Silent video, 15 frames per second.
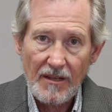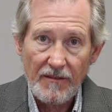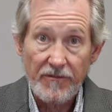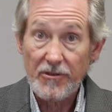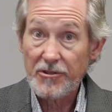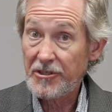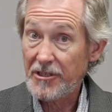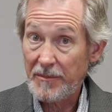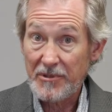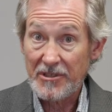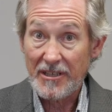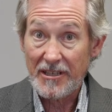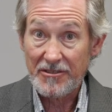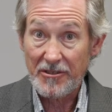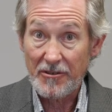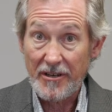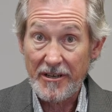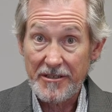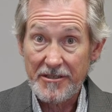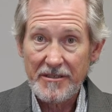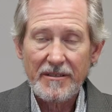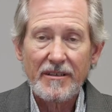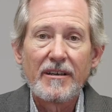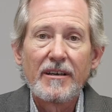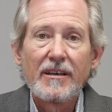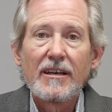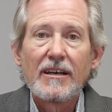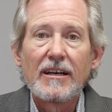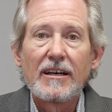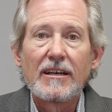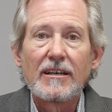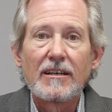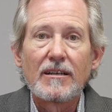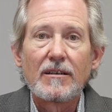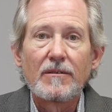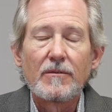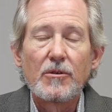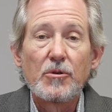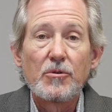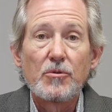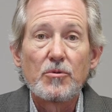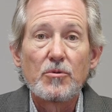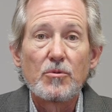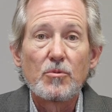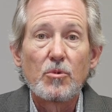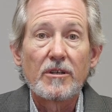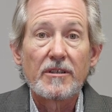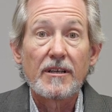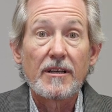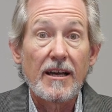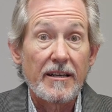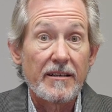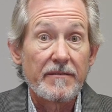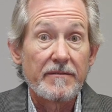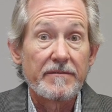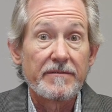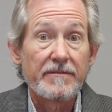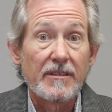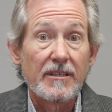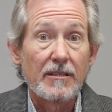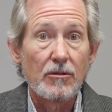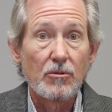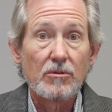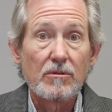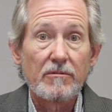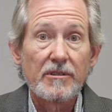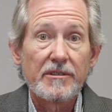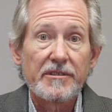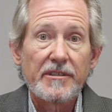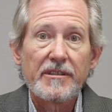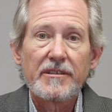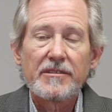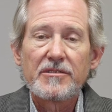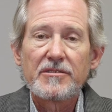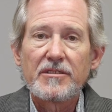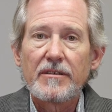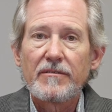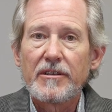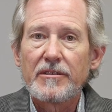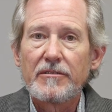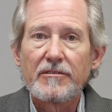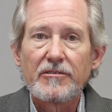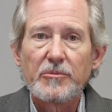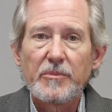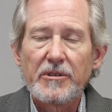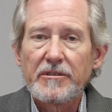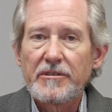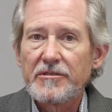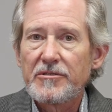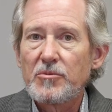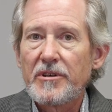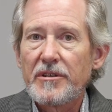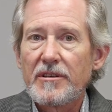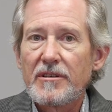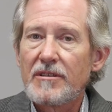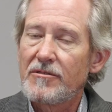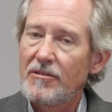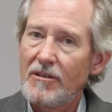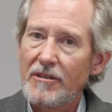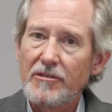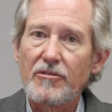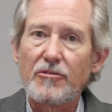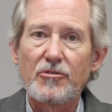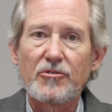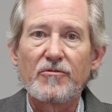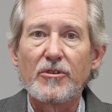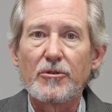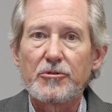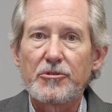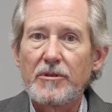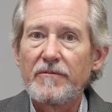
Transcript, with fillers: First step is ask your agent uh, who, what kind of uh, local real estate agents they've had good experience with, and then talk to those folks.